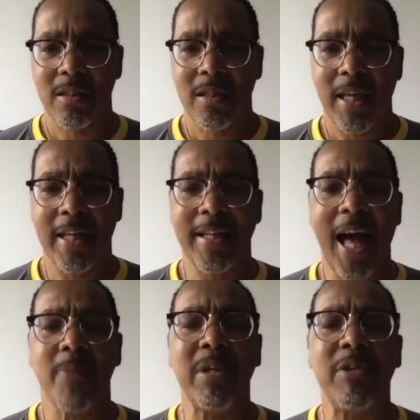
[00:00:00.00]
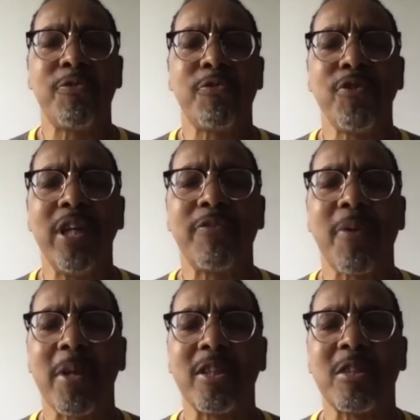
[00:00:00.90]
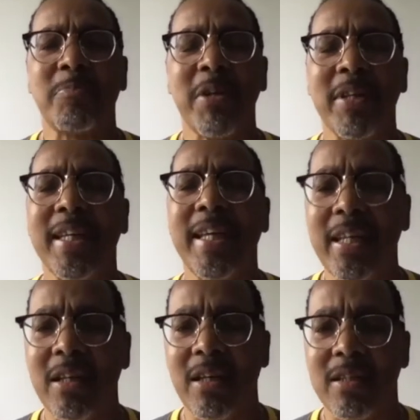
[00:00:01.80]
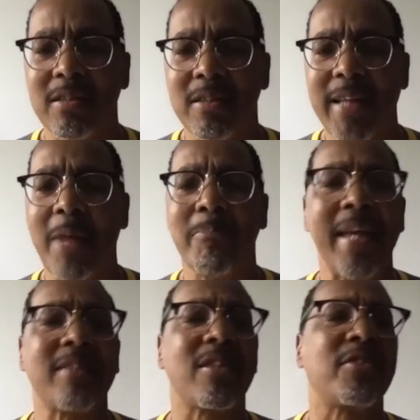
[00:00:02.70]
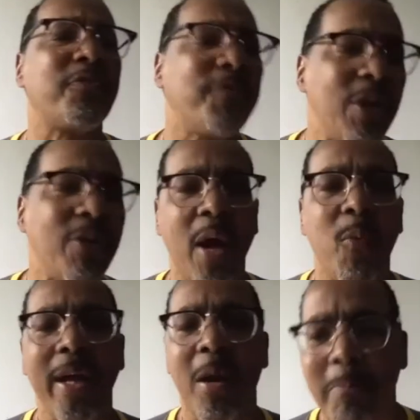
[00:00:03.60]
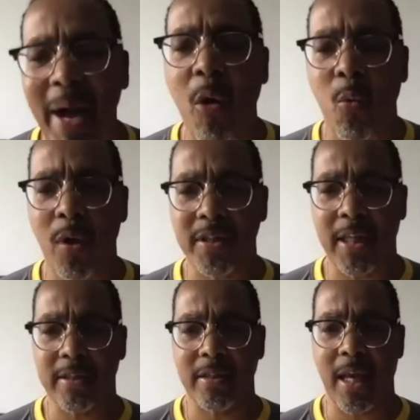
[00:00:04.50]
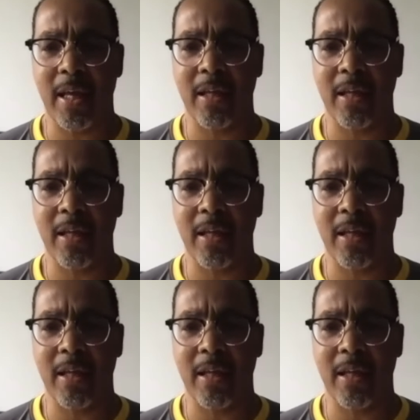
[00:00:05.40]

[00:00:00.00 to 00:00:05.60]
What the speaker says: and not be free from the spirit in us that makes us feel that way about what they said.